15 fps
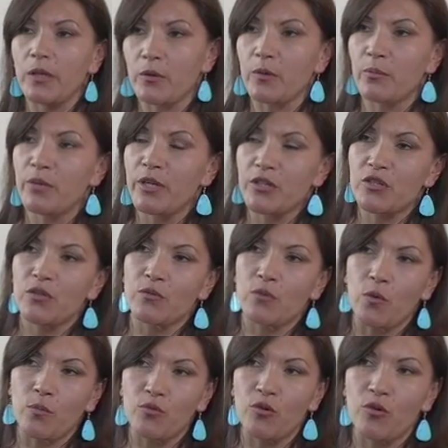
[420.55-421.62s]
there and pitch their
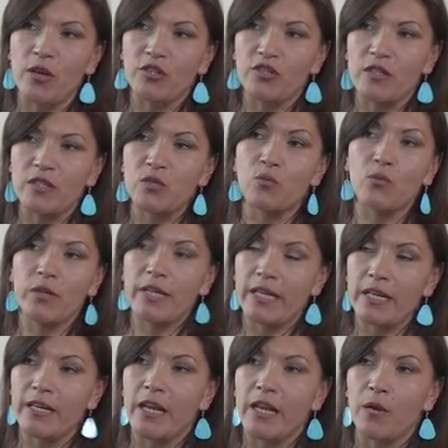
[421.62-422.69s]
own projects, work
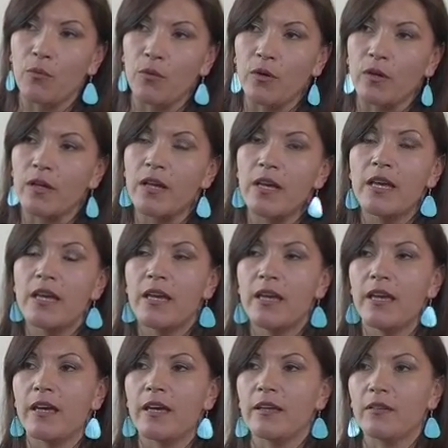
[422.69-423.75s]
at a network,
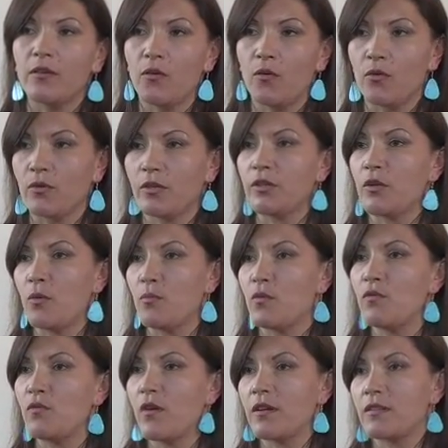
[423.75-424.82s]
or
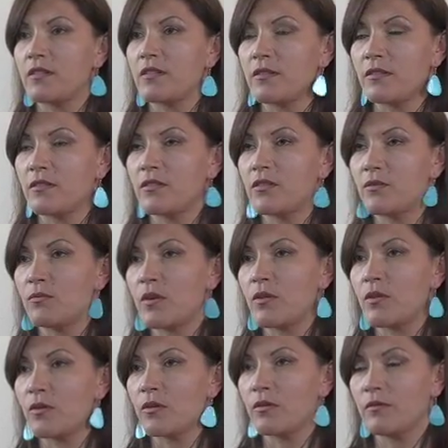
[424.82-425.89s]
move on to
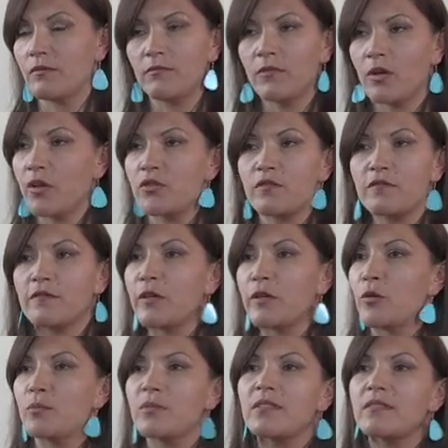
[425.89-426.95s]
other larger
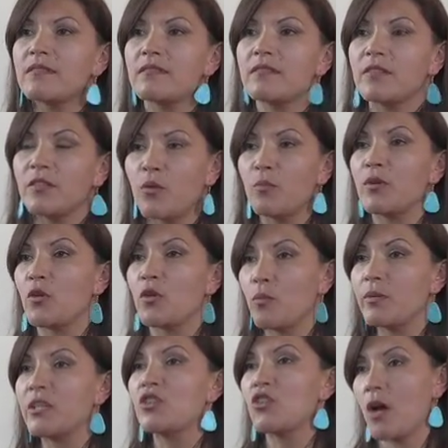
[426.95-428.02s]
films, but they'll
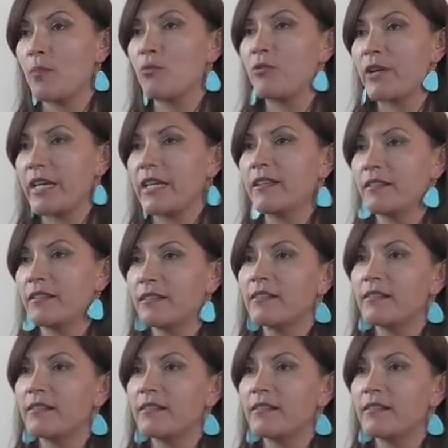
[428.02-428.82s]
be job ready.